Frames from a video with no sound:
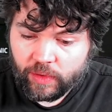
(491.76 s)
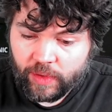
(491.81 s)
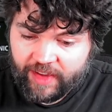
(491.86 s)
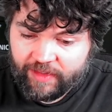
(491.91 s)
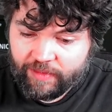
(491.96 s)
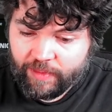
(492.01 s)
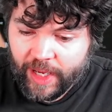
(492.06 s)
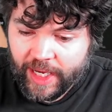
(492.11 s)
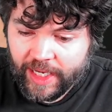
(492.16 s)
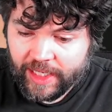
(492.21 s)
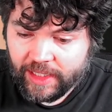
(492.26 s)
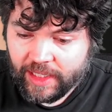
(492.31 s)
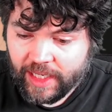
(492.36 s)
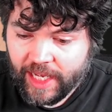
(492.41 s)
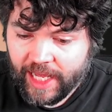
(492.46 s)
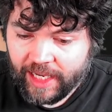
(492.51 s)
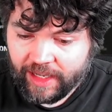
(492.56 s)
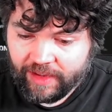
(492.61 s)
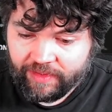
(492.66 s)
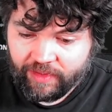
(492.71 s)
made
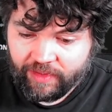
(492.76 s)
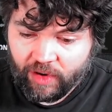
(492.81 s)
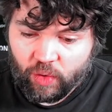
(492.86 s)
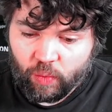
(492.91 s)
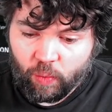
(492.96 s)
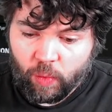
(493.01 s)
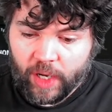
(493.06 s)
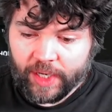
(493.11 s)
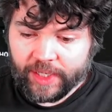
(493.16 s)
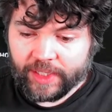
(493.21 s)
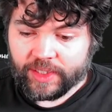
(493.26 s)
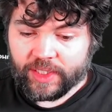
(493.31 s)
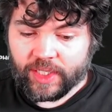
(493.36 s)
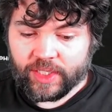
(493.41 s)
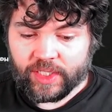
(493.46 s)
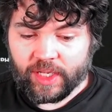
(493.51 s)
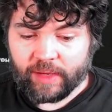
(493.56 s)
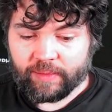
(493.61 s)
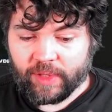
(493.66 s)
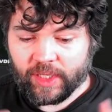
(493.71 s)
LFO1 into
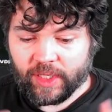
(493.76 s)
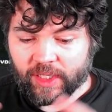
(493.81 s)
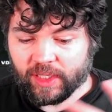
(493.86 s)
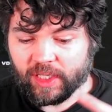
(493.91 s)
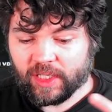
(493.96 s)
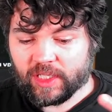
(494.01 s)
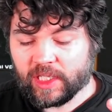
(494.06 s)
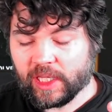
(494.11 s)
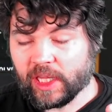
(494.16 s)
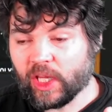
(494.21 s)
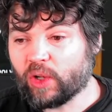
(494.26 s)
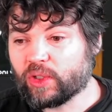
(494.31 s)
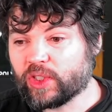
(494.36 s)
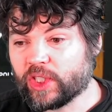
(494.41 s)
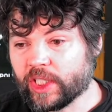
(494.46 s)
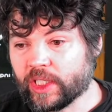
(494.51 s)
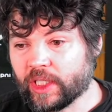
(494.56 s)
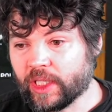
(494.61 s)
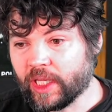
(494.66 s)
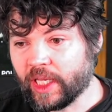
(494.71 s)
something that's
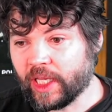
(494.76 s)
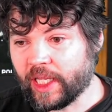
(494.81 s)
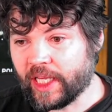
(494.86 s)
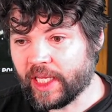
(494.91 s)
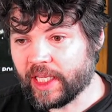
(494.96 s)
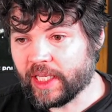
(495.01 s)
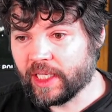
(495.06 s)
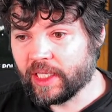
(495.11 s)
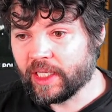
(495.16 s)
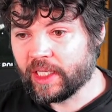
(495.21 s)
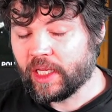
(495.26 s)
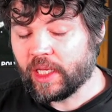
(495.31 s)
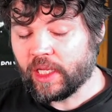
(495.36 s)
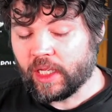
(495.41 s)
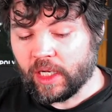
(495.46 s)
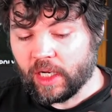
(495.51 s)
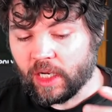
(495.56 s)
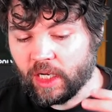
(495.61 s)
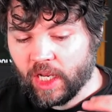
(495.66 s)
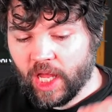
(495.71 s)
logically
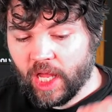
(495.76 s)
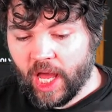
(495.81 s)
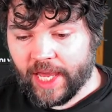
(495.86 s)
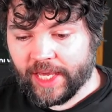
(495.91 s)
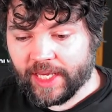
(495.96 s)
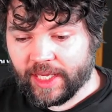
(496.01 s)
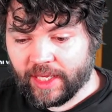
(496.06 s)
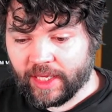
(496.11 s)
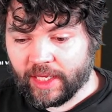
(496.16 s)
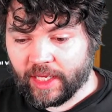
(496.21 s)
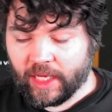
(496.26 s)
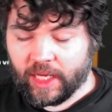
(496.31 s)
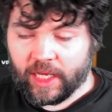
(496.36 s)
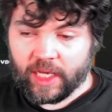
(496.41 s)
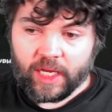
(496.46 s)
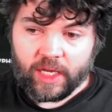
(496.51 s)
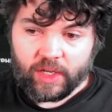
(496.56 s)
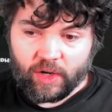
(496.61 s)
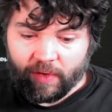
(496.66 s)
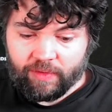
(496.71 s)
like
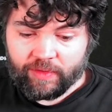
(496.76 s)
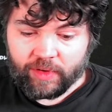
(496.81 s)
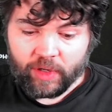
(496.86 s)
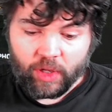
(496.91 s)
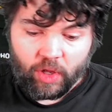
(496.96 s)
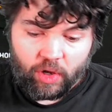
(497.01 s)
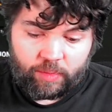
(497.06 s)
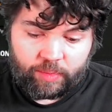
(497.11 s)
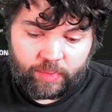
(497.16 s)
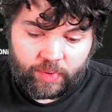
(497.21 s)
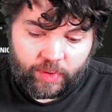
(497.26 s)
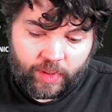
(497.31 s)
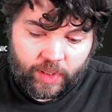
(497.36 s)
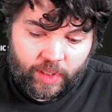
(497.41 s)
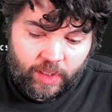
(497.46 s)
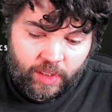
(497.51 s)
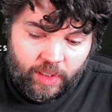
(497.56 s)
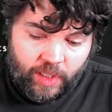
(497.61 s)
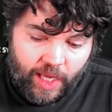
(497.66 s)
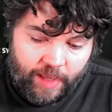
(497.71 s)
an envelope.
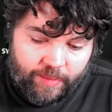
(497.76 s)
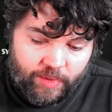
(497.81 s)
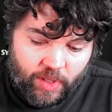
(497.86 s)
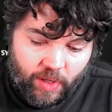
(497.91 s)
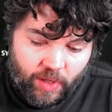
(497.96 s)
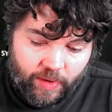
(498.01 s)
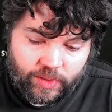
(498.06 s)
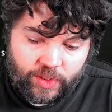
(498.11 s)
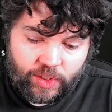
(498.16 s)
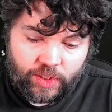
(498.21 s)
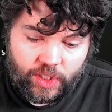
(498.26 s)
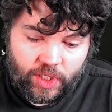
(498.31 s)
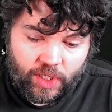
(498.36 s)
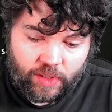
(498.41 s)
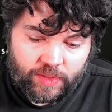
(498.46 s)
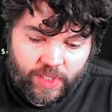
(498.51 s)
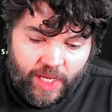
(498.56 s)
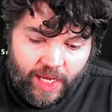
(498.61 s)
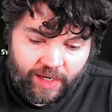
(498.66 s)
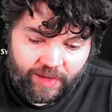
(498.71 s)
I'm going to
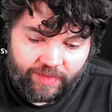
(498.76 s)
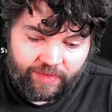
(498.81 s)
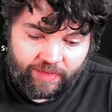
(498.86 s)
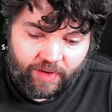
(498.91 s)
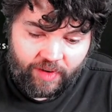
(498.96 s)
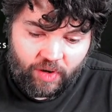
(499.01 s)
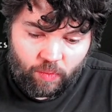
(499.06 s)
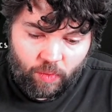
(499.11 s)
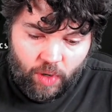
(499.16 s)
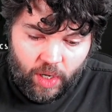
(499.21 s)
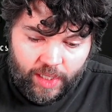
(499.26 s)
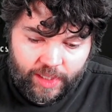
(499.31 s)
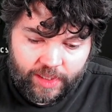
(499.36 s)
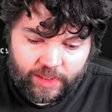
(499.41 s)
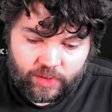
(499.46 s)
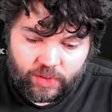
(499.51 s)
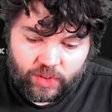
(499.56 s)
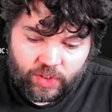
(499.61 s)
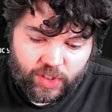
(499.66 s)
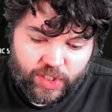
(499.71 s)
use
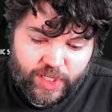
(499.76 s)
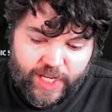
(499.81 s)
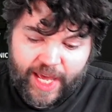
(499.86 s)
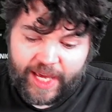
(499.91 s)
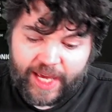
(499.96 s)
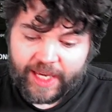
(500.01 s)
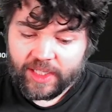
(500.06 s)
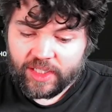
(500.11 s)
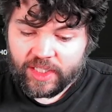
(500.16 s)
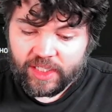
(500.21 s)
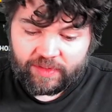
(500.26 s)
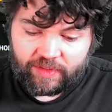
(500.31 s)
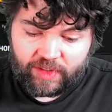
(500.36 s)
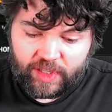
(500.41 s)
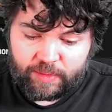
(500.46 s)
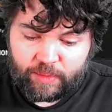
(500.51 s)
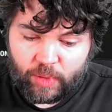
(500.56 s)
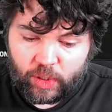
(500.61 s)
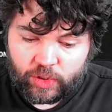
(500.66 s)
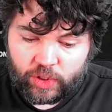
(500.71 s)
LFO1 to
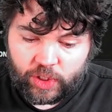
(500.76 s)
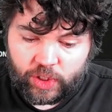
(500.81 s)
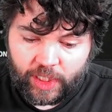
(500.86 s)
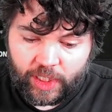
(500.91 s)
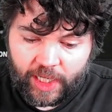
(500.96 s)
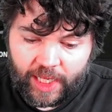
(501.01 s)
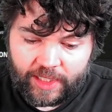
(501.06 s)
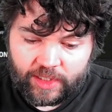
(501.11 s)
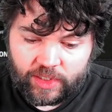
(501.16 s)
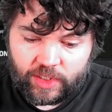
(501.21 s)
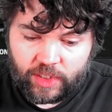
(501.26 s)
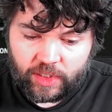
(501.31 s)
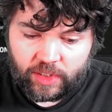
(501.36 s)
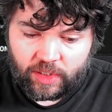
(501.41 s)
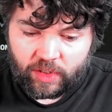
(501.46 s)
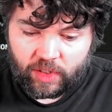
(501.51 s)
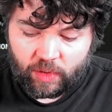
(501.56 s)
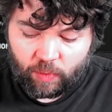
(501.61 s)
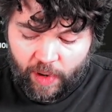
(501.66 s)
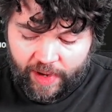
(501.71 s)
negatively modulate
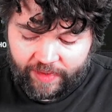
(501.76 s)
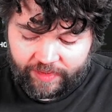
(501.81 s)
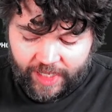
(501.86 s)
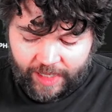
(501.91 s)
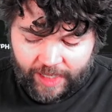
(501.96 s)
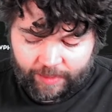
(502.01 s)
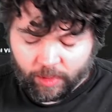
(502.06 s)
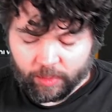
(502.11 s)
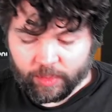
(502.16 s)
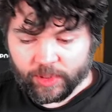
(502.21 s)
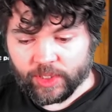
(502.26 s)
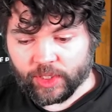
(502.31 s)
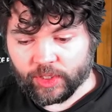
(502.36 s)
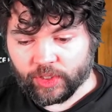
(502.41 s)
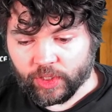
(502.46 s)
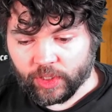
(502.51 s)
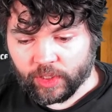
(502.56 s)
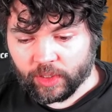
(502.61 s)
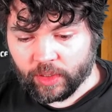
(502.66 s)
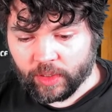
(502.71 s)
the wavetable
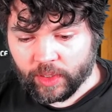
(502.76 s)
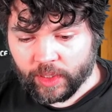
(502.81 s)
position.